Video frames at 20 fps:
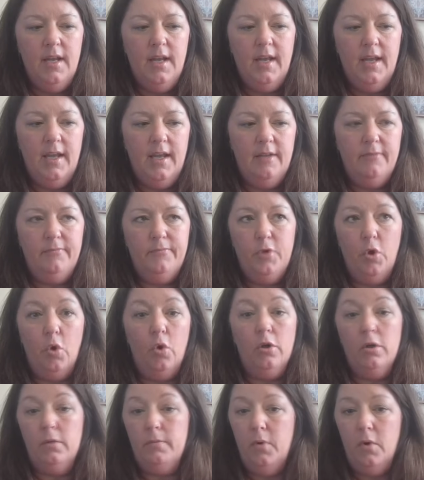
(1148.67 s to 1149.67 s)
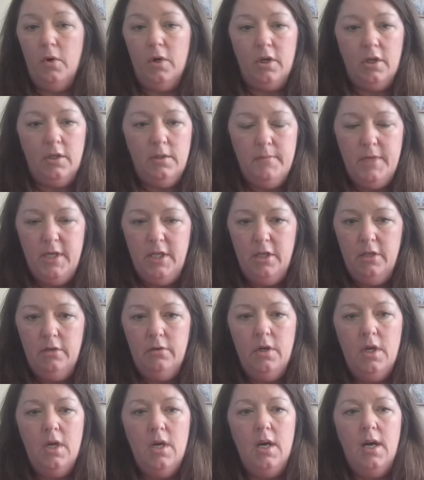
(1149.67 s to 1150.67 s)
and order pork on the
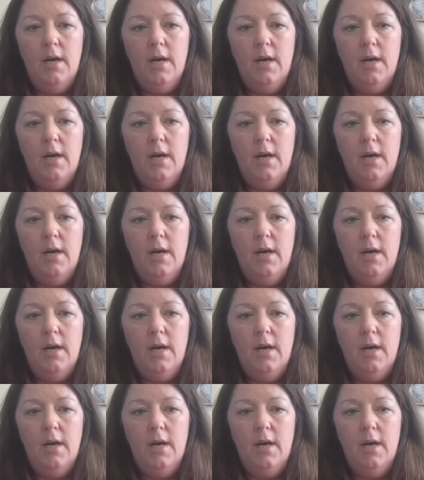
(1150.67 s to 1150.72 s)
menu.